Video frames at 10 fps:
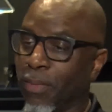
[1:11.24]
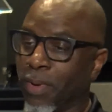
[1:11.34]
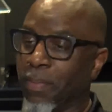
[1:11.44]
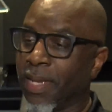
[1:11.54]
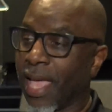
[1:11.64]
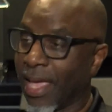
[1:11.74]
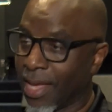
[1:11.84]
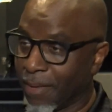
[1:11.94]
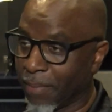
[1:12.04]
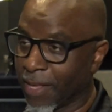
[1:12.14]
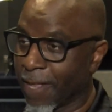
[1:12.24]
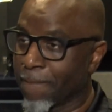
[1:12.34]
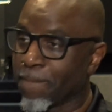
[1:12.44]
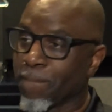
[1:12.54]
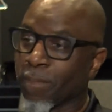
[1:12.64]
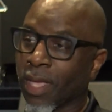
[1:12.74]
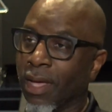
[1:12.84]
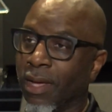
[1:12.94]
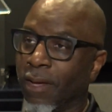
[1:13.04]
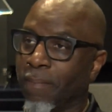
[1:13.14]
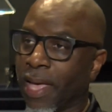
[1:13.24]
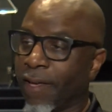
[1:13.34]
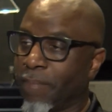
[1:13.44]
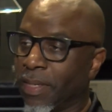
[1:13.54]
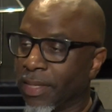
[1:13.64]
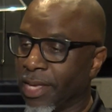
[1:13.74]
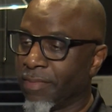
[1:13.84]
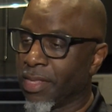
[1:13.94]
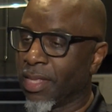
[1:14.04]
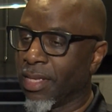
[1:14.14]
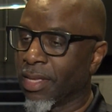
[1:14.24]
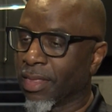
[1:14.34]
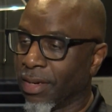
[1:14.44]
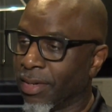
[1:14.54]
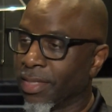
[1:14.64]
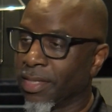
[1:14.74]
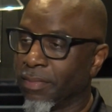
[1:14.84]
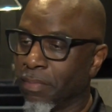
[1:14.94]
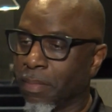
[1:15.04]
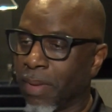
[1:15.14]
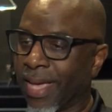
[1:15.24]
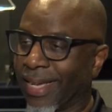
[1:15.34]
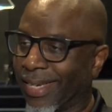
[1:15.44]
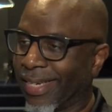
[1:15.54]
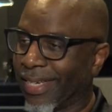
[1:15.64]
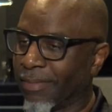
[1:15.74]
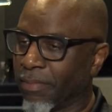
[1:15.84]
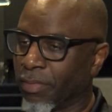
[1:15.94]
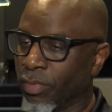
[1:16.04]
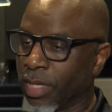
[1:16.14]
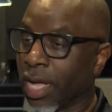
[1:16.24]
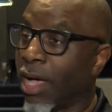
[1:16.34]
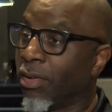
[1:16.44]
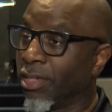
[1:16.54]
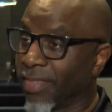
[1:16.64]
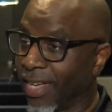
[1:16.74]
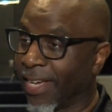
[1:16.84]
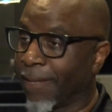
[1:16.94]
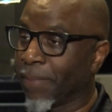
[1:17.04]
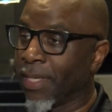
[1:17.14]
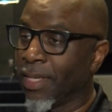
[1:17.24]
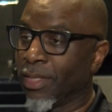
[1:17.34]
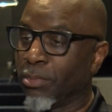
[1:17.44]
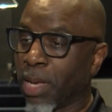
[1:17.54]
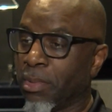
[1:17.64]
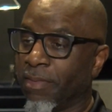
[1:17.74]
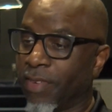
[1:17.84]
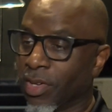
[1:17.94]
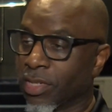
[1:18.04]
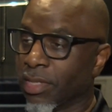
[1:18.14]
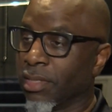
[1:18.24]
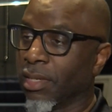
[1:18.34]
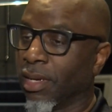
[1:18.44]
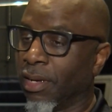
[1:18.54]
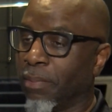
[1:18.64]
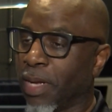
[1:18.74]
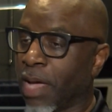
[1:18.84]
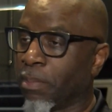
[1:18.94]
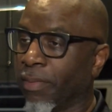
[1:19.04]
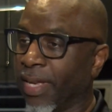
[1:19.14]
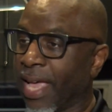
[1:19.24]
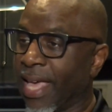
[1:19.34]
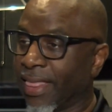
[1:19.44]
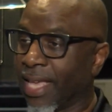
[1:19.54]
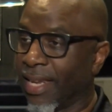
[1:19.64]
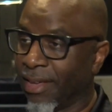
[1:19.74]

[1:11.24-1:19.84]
women and men um, have been given the authority by God through the call of God to be able to function um, and operate at that